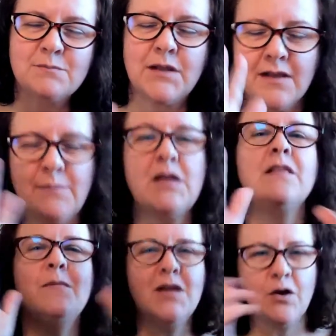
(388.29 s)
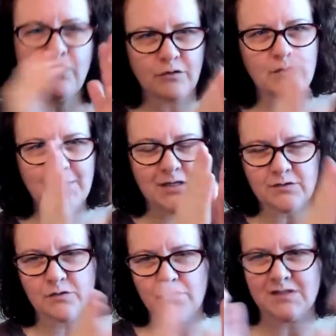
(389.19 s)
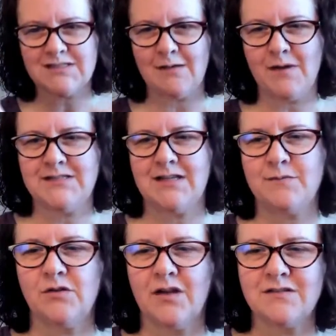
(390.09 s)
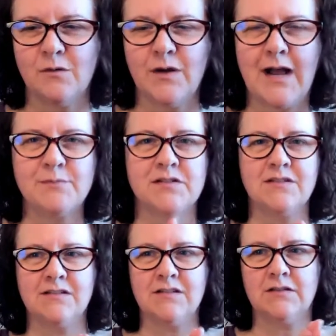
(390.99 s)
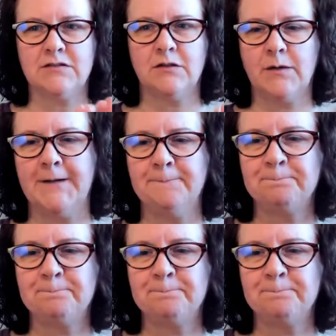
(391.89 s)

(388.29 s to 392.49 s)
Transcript: But let me go through this step by step so you guys know what options exist. Okay.